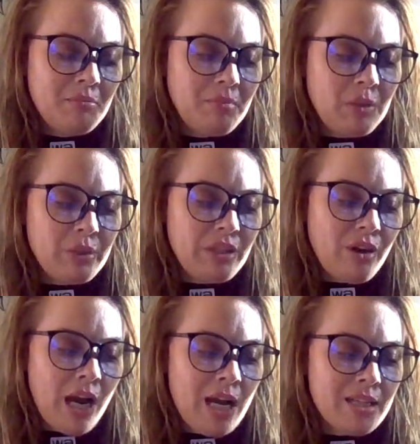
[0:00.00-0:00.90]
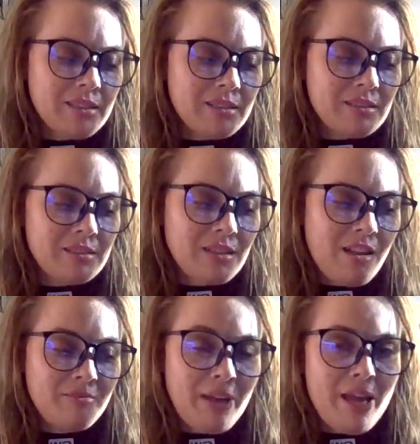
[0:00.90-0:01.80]
my wheatgrass
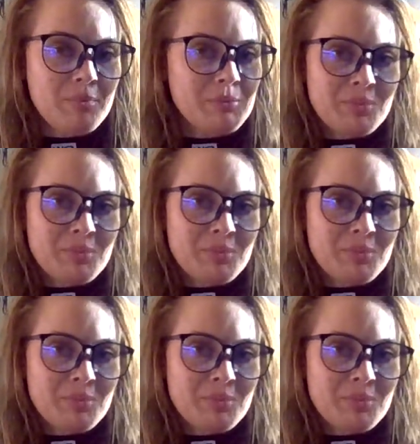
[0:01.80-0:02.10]
all of my epsom